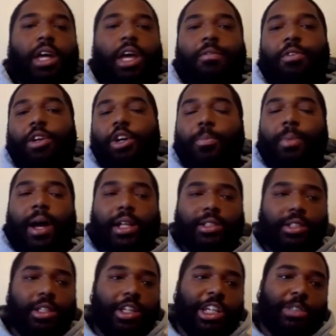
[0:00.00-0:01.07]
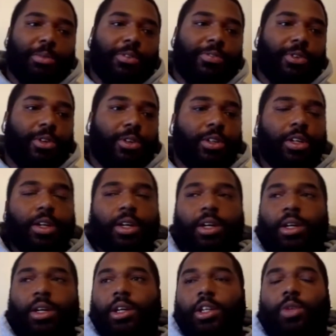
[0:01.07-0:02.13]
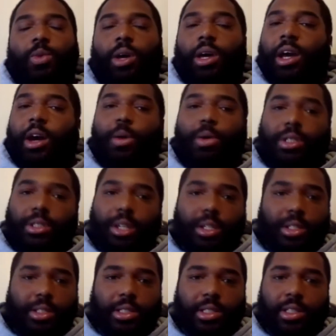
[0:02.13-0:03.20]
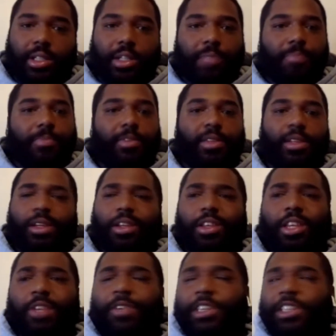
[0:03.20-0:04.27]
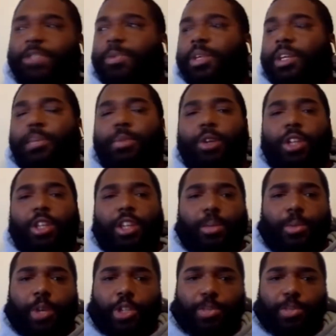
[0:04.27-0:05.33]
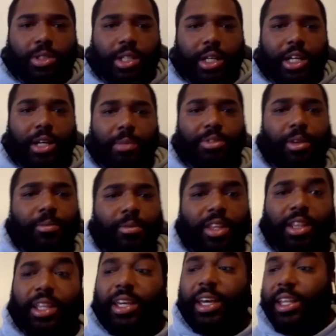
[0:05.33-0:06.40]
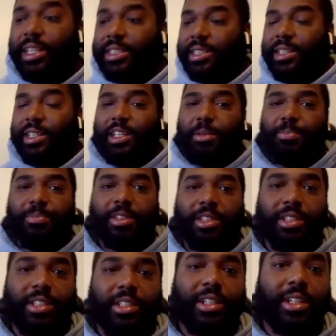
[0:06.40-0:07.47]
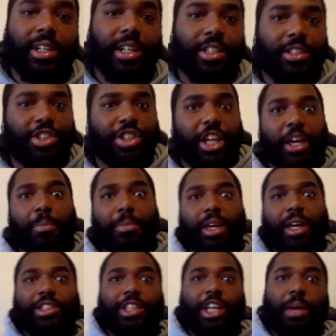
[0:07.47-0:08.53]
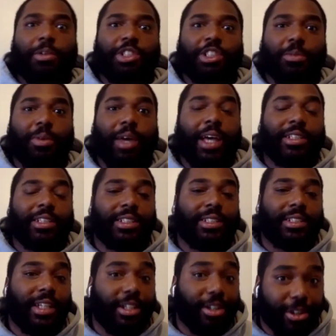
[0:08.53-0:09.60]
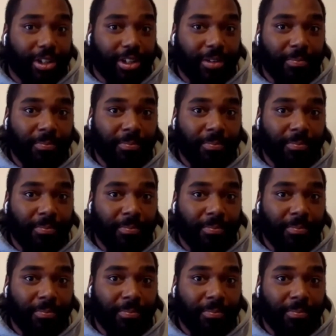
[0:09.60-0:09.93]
If you go back to the years before, Dwight Howard has done his thing. Defensive player of the year multiple times. Led the team to the NBA championship as a center.